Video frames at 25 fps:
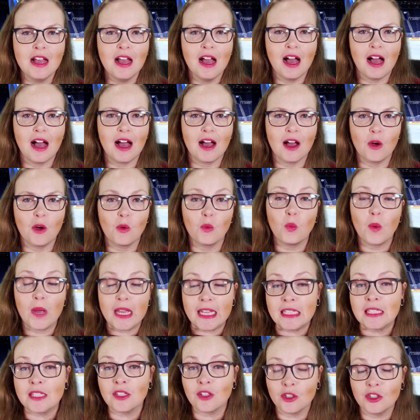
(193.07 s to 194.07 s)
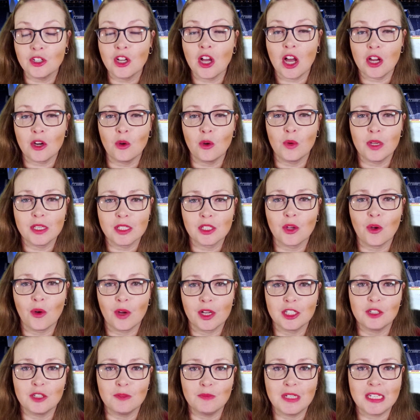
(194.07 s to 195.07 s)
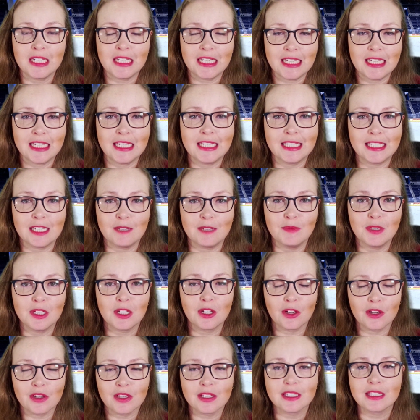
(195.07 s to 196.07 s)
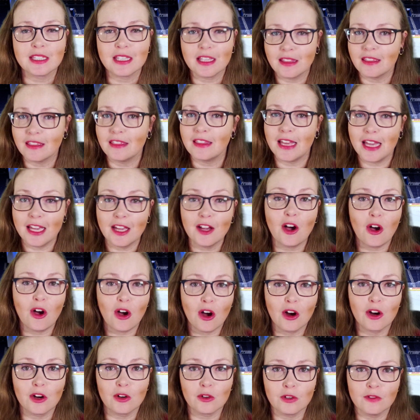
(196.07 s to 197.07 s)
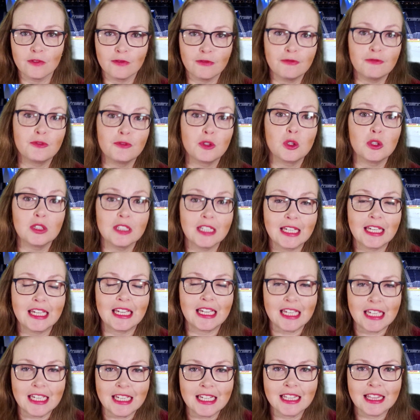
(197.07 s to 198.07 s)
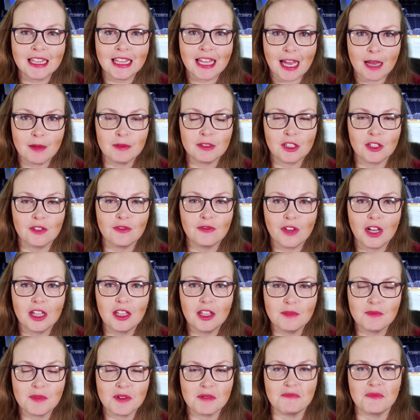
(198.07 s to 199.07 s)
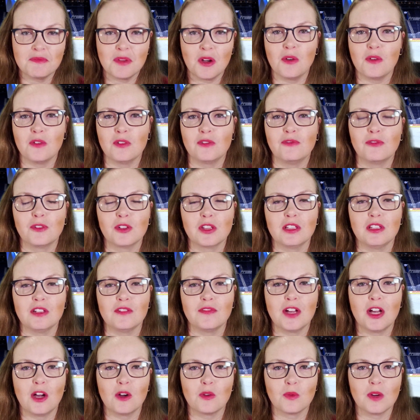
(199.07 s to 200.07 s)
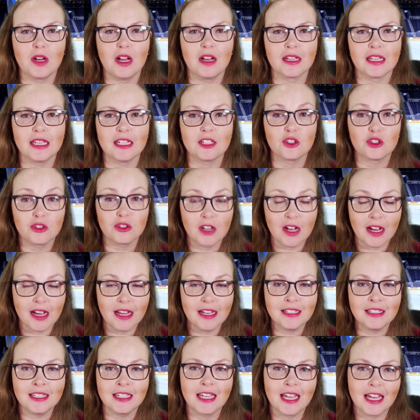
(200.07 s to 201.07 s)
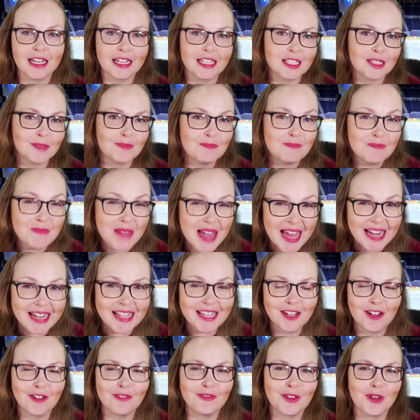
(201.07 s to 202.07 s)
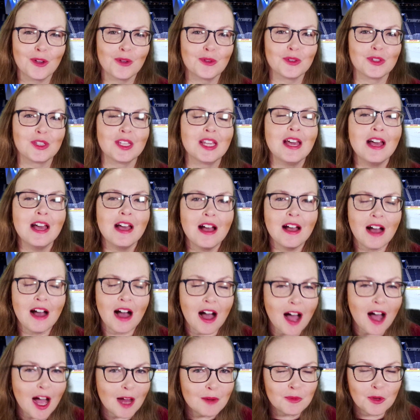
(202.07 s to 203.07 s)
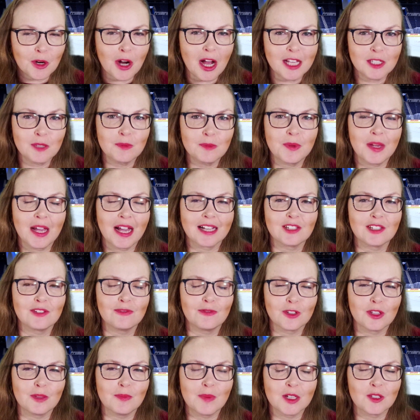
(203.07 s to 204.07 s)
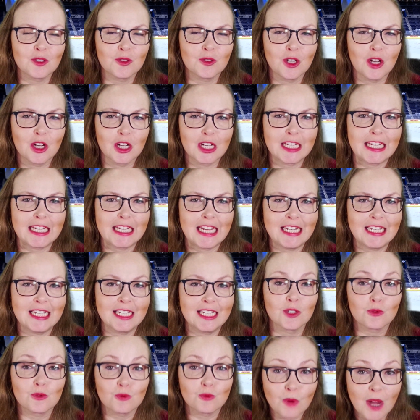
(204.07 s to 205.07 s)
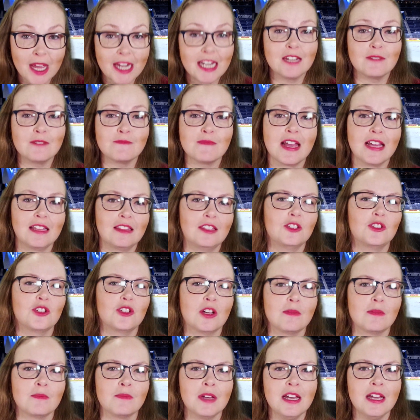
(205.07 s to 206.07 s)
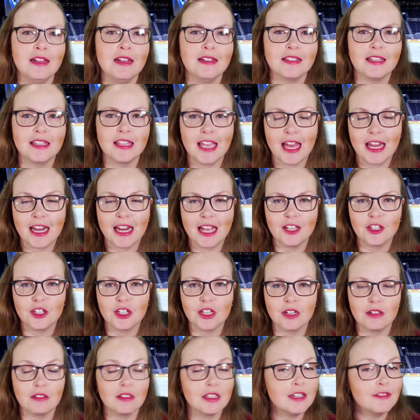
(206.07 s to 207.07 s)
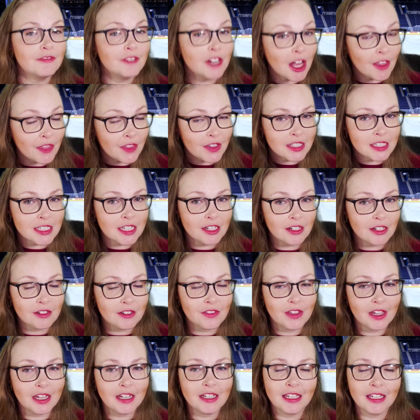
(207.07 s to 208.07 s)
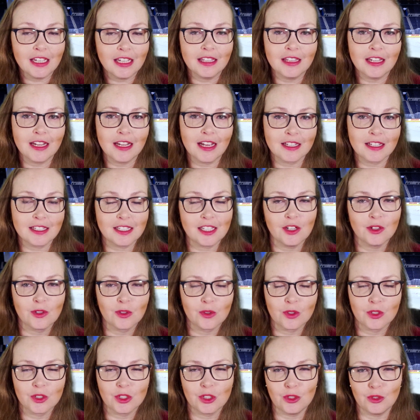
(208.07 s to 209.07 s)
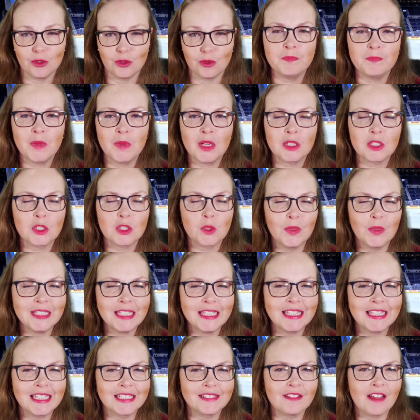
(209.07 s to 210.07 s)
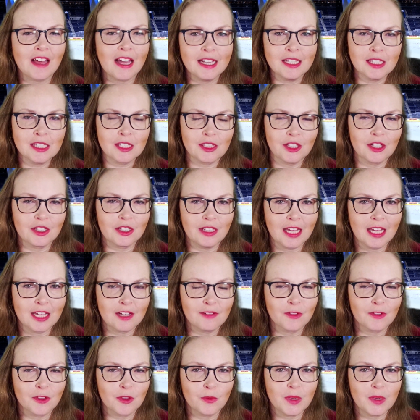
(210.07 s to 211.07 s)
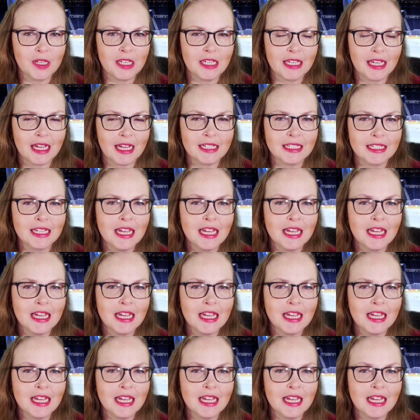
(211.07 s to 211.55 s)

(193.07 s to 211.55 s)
uh, wins are not always going to be easy because they are fully in that development mode for the Laval Rocket, trying to get as many of those hot prospects for the Montreal Canadiens ready to make the jump to the N H L, if not this year, then in the next year or two. So what did the lines look like for the weekend?